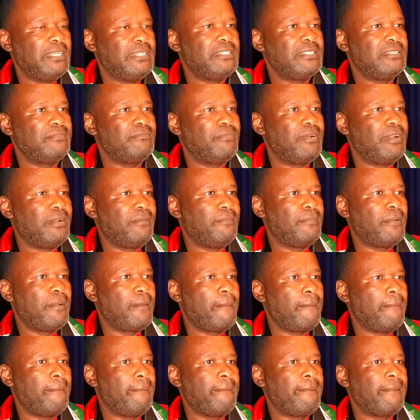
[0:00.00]
in
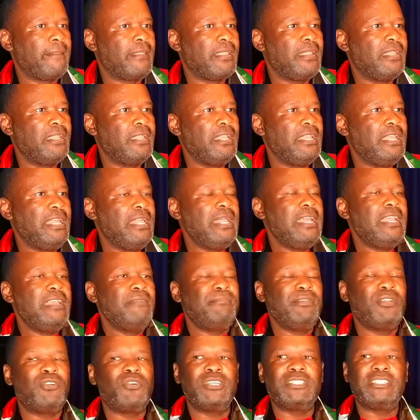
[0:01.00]
Zimbabwe.
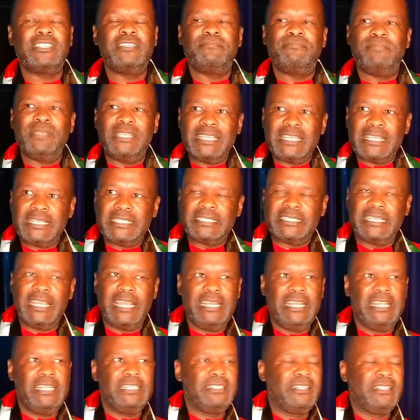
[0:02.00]
Because the biggest
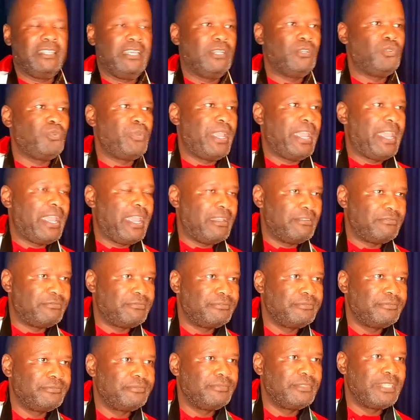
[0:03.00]
challenge that we have
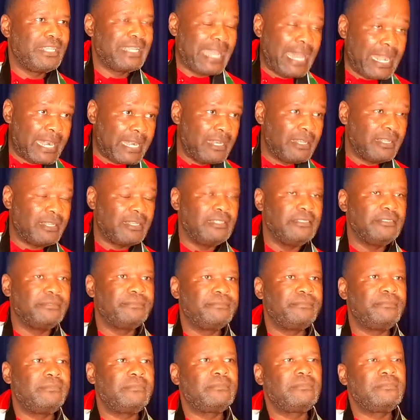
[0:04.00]
currently
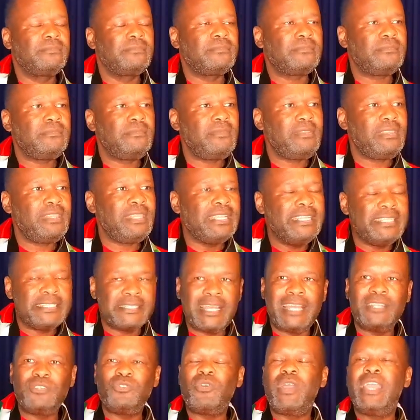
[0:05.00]

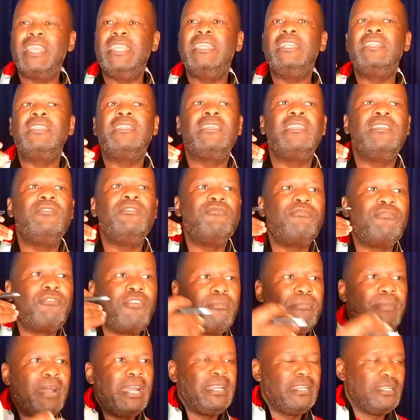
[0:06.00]
is that we are in the
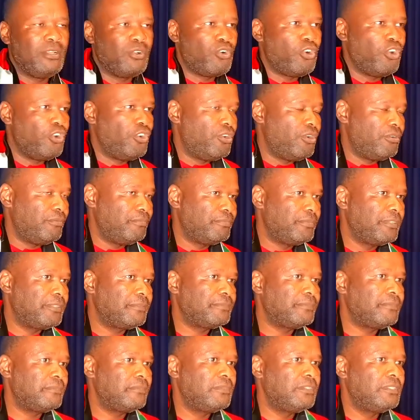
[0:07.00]
informal economy.
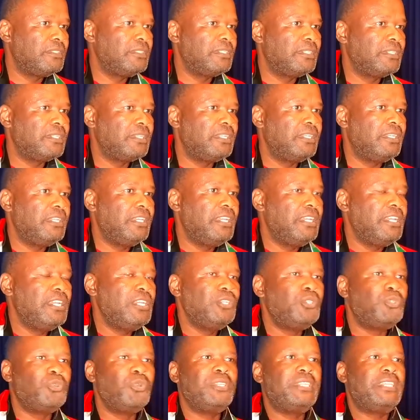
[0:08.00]

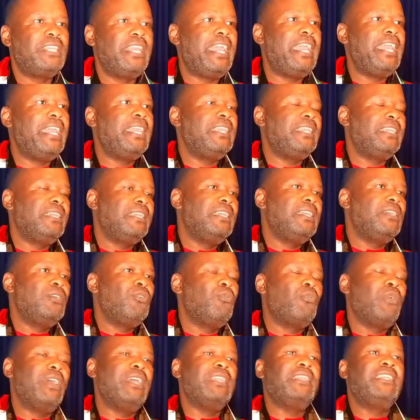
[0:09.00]
Today,
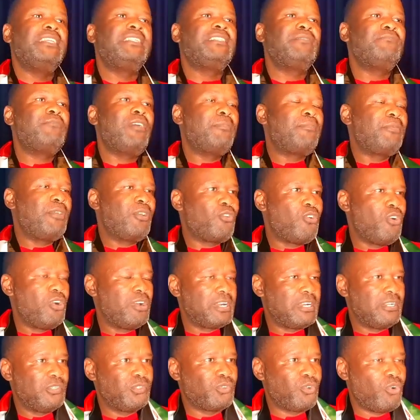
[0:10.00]
when the Zimbabwe
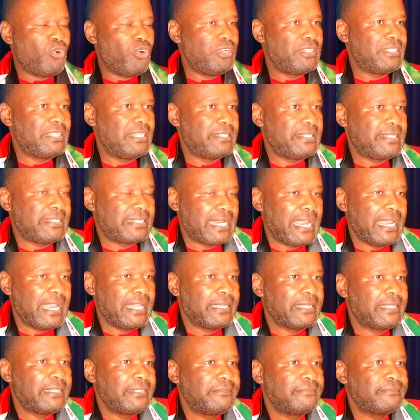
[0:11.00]
Congress calls a
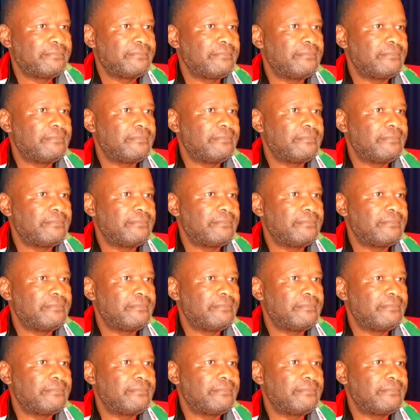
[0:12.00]
strike,